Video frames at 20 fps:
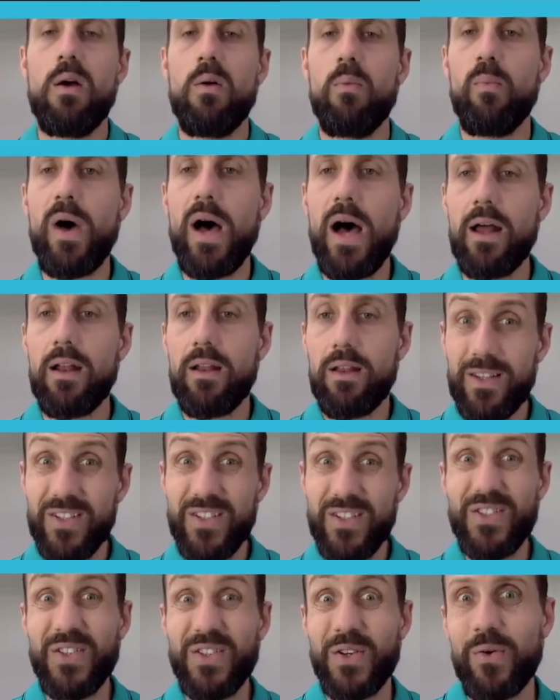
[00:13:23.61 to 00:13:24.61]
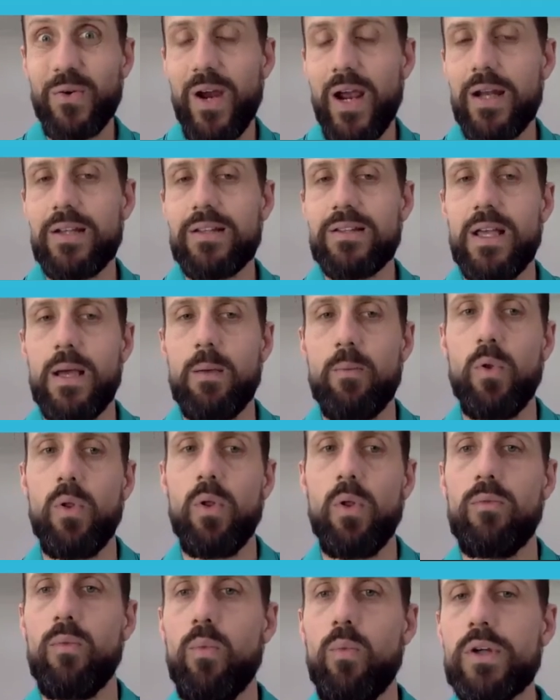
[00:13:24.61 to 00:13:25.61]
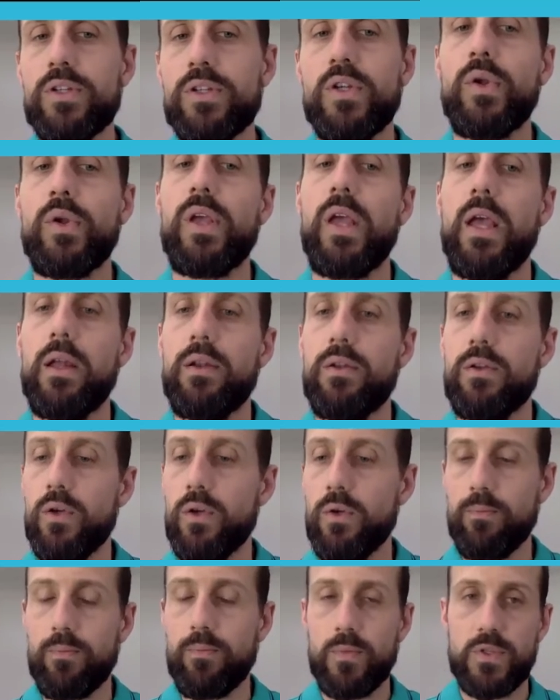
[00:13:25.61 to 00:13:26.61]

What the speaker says: but this is a great example of what you can do.